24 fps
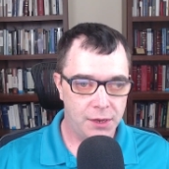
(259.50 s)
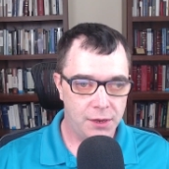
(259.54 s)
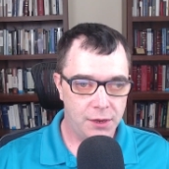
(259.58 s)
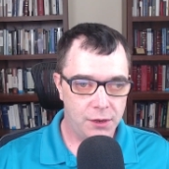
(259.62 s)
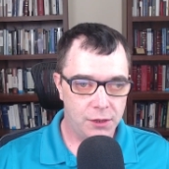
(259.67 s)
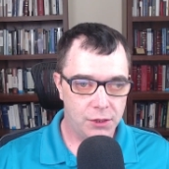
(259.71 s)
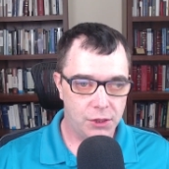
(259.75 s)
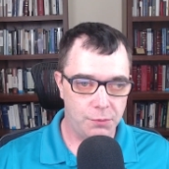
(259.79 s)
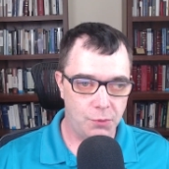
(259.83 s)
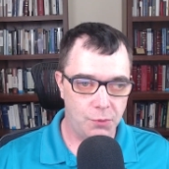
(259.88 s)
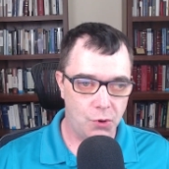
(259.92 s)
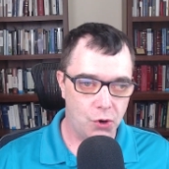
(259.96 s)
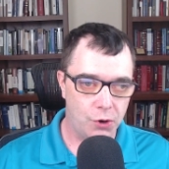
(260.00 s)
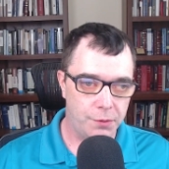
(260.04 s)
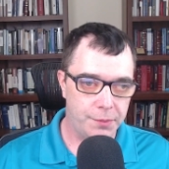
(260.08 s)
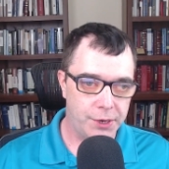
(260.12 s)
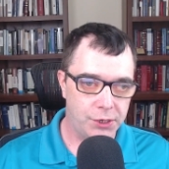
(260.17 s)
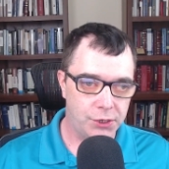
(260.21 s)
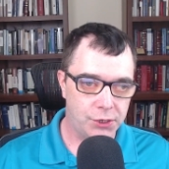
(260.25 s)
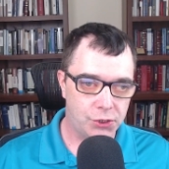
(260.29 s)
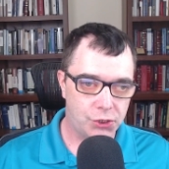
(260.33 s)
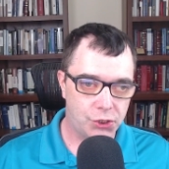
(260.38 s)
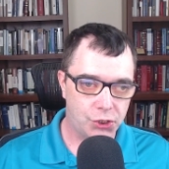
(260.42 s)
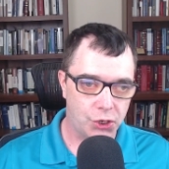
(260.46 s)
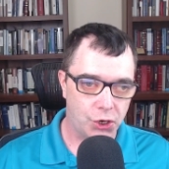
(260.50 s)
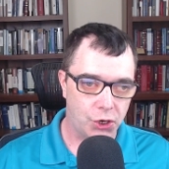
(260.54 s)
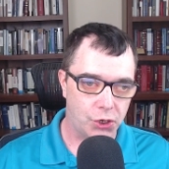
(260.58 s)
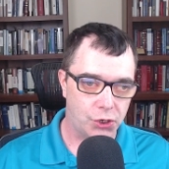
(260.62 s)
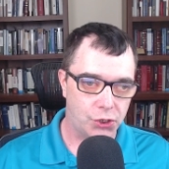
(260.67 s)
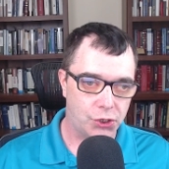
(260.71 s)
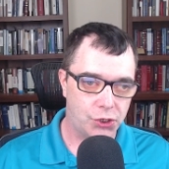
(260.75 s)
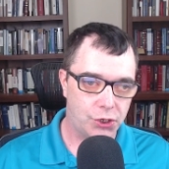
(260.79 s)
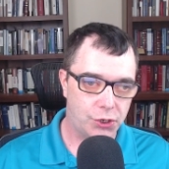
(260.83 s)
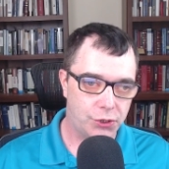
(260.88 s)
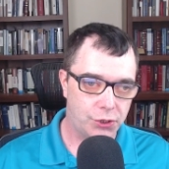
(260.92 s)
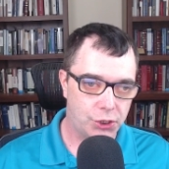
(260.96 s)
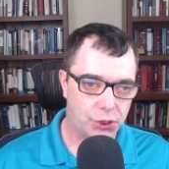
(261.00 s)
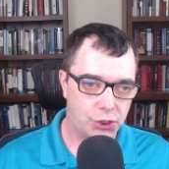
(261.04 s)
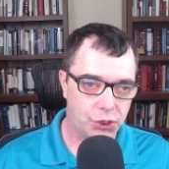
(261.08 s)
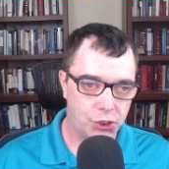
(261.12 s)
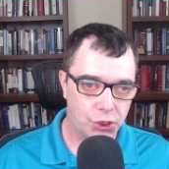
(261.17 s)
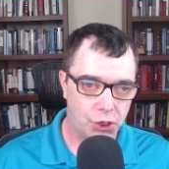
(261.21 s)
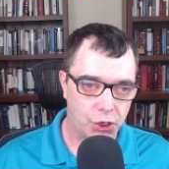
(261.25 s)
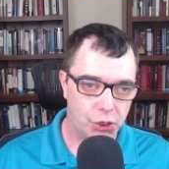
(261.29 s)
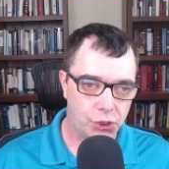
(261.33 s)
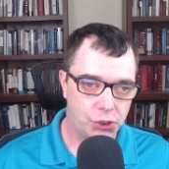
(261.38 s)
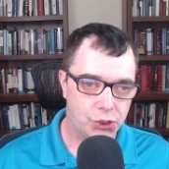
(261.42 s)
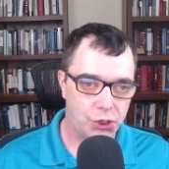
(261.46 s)
The Mormon Church, the
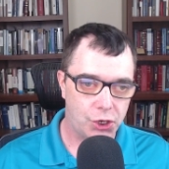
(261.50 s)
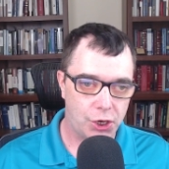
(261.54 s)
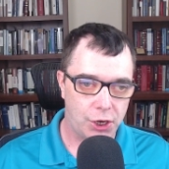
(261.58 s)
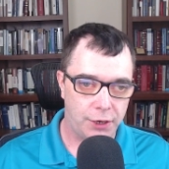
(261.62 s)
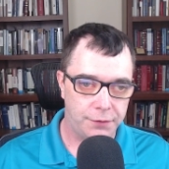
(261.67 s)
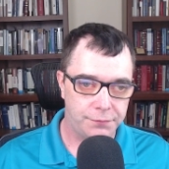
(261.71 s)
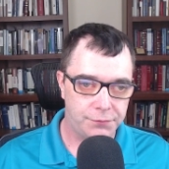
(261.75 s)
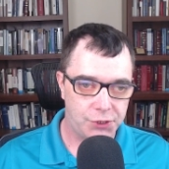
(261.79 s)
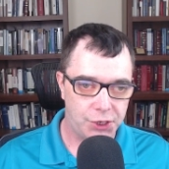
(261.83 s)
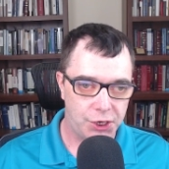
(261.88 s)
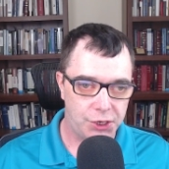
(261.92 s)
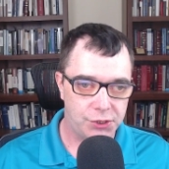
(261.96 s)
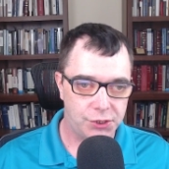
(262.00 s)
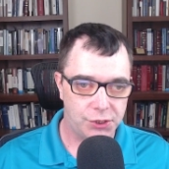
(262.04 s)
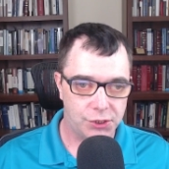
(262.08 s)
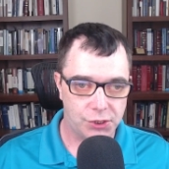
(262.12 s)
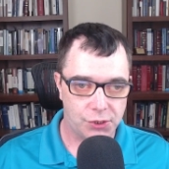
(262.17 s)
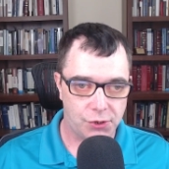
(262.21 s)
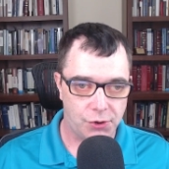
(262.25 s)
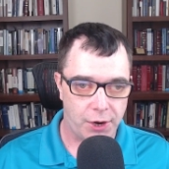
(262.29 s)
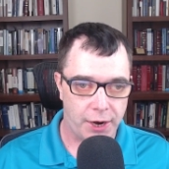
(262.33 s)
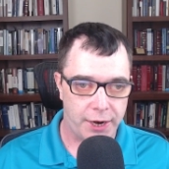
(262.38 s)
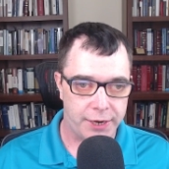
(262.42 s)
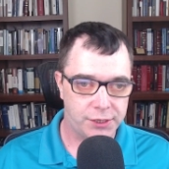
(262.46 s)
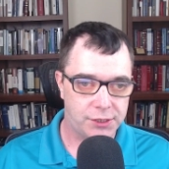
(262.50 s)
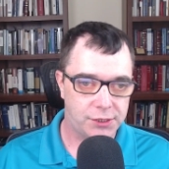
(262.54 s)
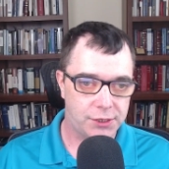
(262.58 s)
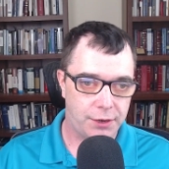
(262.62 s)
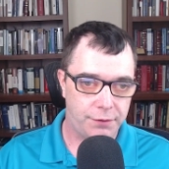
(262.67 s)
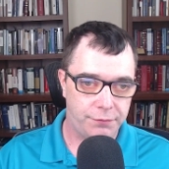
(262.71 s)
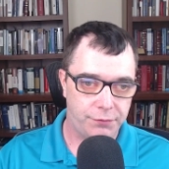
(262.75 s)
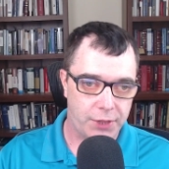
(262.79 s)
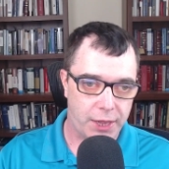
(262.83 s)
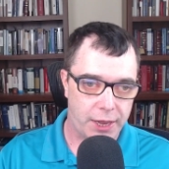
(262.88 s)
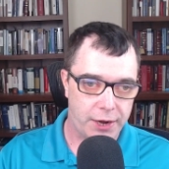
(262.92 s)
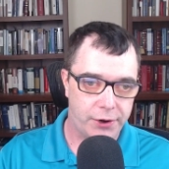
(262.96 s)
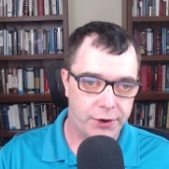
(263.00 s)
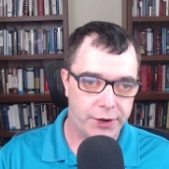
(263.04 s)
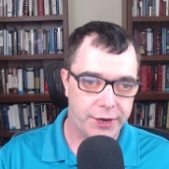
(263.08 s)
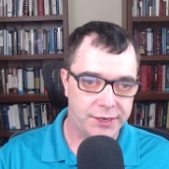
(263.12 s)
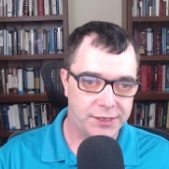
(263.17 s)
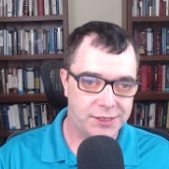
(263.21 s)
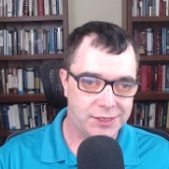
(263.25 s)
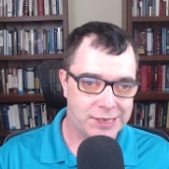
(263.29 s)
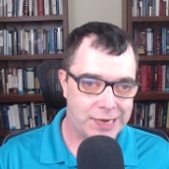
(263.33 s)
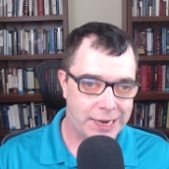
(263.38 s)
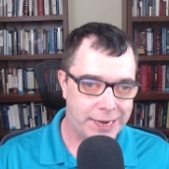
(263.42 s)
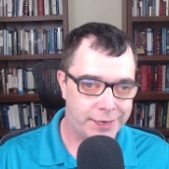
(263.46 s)
Church of Jesus Christ of Latter-day
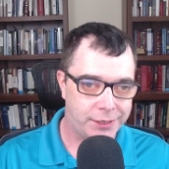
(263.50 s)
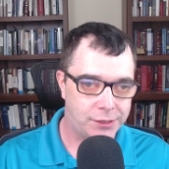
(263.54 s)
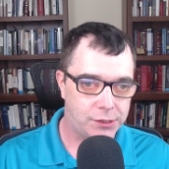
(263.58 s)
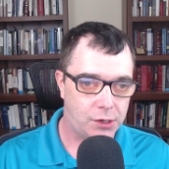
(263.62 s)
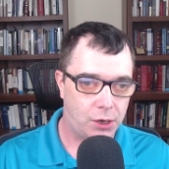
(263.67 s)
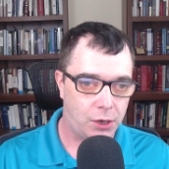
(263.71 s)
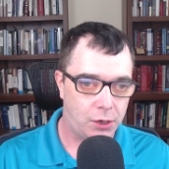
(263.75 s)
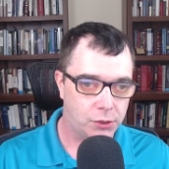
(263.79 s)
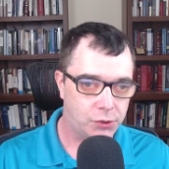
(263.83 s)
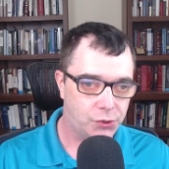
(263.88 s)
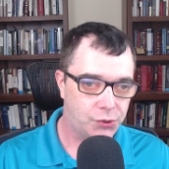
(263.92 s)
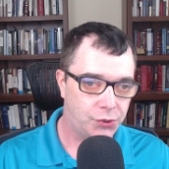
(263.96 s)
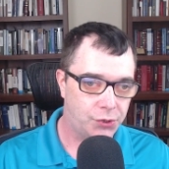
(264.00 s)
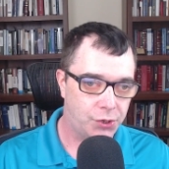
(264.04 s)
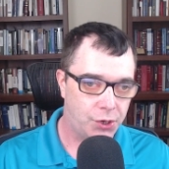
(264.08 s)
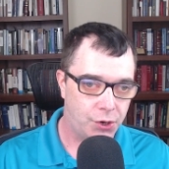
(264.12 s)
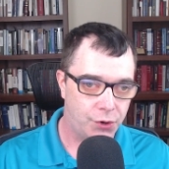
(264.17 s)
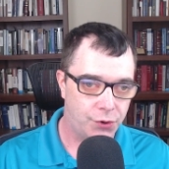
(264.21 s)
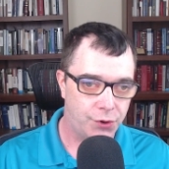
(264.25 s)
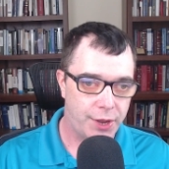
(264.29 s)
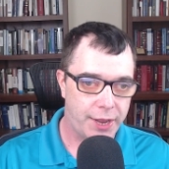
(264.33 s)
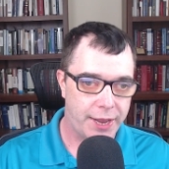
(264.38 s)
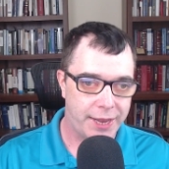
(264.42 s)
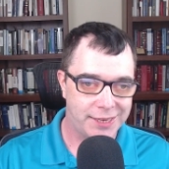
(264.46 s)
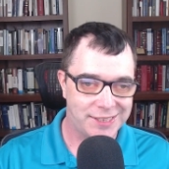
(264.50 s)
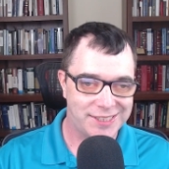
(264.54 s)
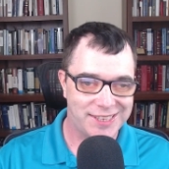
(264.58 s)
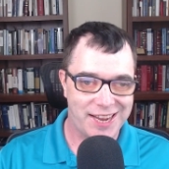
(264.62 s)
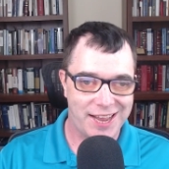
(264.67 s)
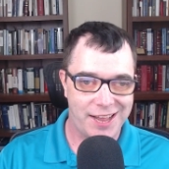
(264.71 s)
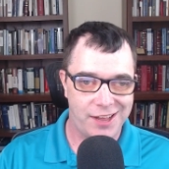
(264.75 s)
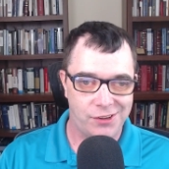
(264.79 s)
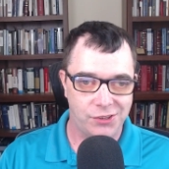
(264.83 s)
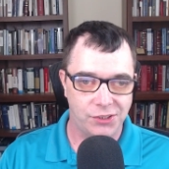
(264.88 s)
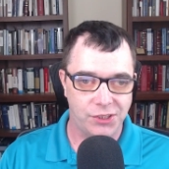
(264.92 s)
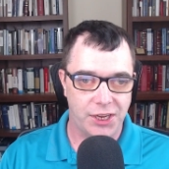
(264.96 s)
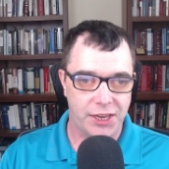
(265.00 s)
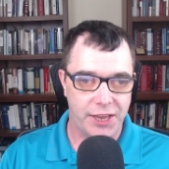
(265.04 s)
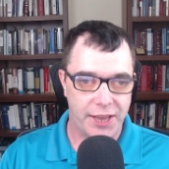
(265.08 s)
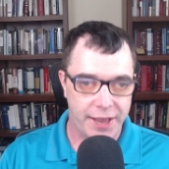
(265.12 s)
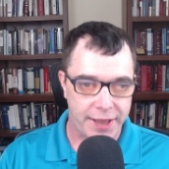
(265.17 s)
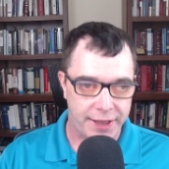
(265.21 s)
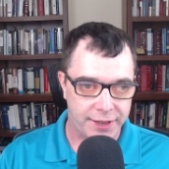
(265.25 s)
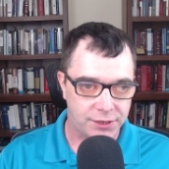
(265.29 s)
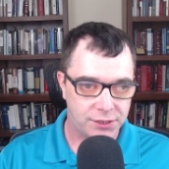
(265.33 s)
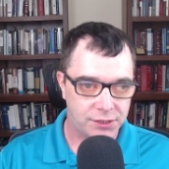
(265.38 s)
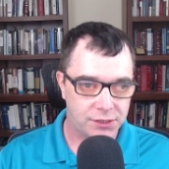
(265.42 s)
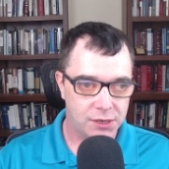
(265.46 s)
Saints, also known as L D
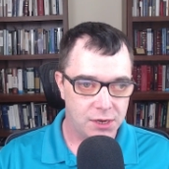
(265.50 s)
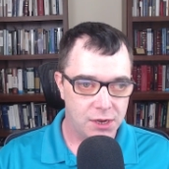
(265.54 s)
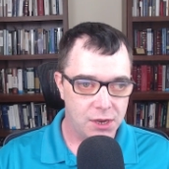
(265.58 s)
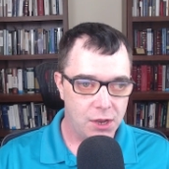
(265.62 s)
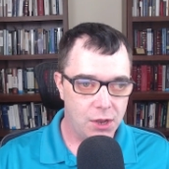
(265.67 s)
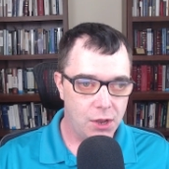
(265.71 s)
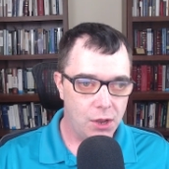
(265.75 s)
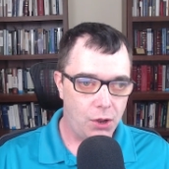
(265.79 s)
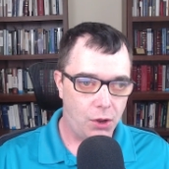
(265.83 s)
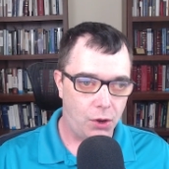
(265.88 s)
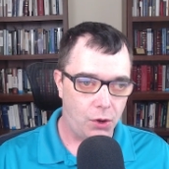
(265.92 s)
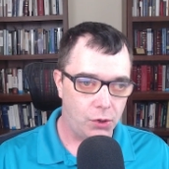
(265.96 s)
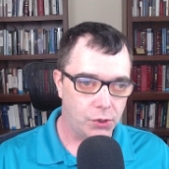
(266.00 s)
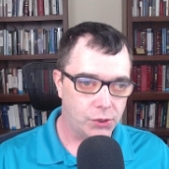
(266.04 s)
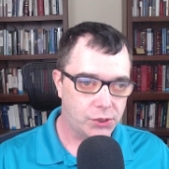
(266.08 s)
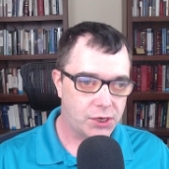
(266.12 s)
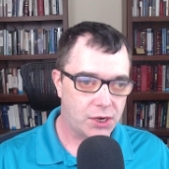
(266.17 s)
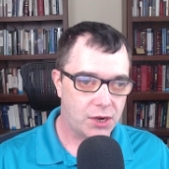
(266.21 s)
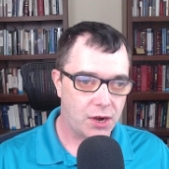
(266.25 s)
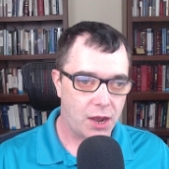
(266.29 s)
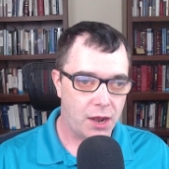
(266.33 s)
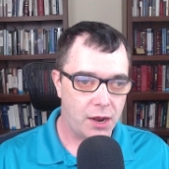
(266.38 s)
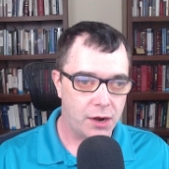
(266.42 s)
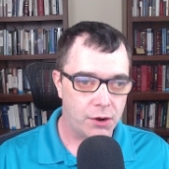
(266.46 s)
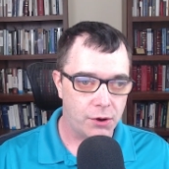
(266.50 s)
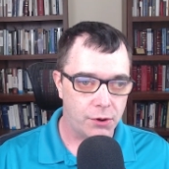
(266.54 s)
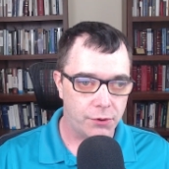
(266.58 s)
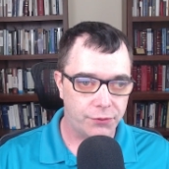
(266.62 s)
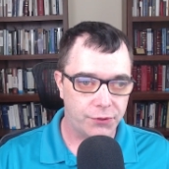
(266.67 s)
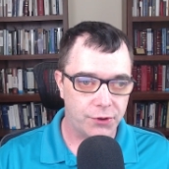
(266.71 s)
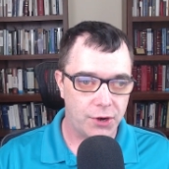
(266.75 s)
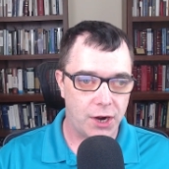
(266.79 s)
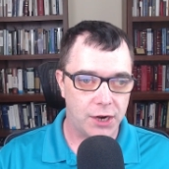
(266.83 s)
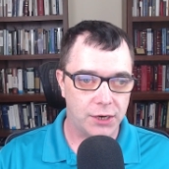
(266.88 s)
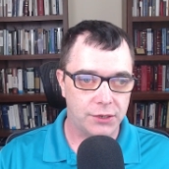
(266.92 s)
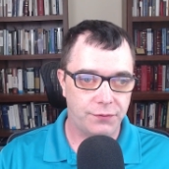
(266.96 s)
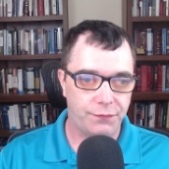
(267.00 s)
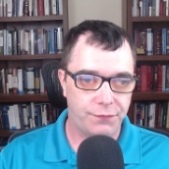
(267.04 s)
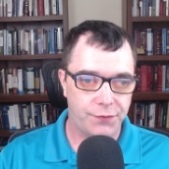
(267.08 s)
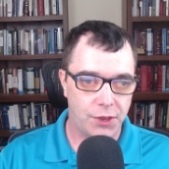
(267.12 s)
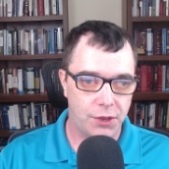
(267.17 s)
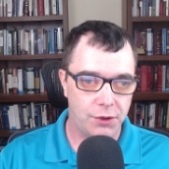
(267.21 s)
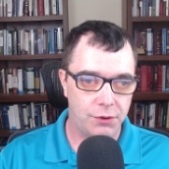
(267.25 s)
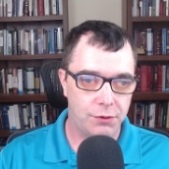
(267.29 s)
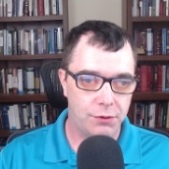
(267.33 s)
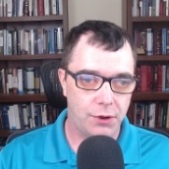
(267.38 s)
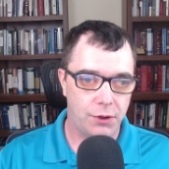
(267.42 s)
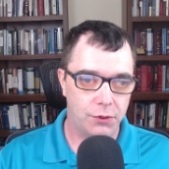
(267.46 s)
S, holds an unorthodox
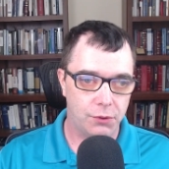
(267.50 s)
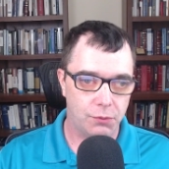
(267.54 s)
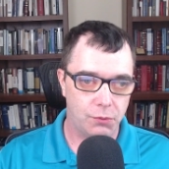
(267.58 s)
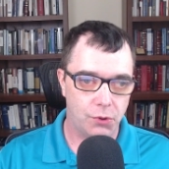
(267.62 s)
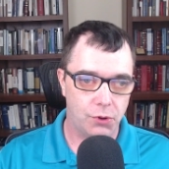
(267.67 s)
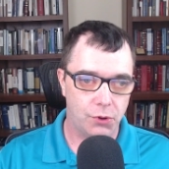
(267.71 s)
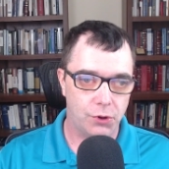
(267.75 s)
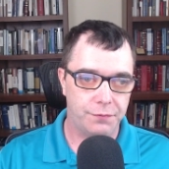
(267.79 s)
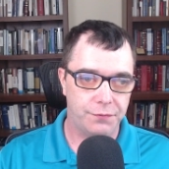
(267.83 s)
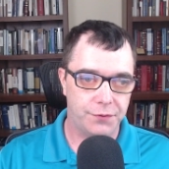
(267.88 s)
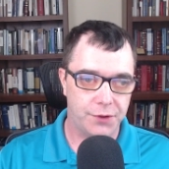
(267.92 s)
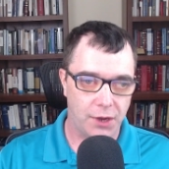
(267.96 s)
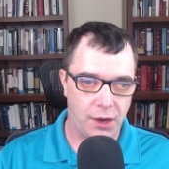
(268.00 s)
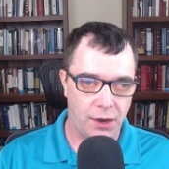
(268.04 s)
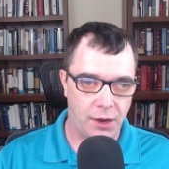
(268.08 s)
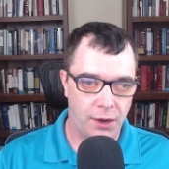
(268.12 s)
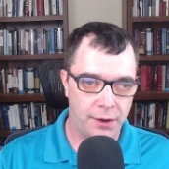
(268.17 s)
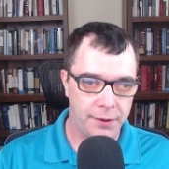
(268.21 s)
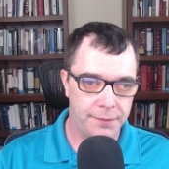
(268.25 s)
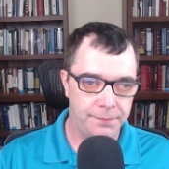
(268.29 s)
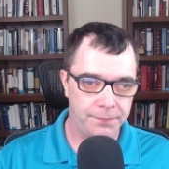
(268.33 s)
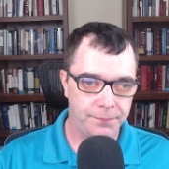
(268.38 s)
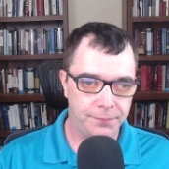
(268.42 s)
view of the Word of God.